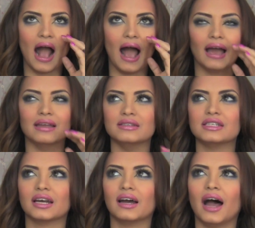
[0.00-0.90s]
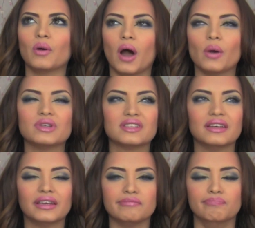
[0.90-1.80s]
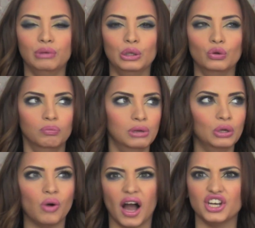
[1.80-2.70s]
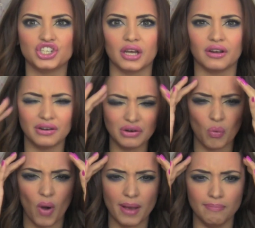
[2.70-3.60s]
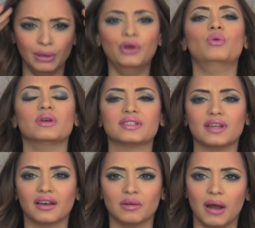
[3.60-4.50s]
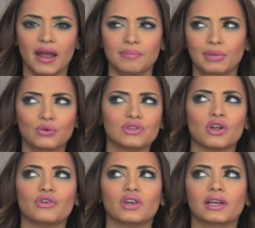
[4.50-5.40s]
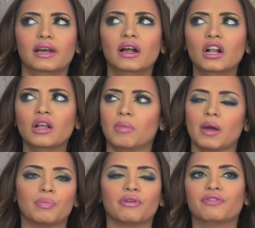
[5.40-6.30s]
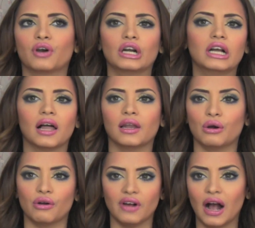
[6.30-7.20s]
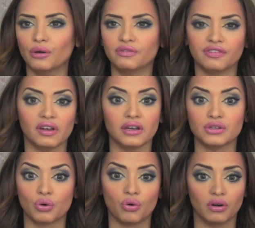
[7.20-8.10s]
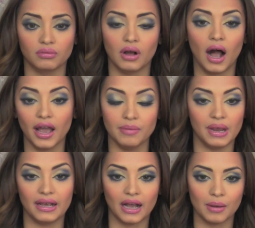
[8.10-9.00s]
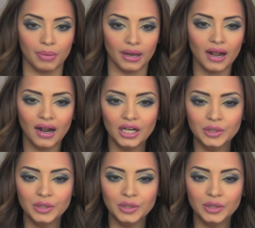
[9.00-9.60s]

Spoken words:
And I was thinking blue eyeshadow. I don't know why blue was stuck in my head. Blue is not really my preferred color of outfit or eye makeup, but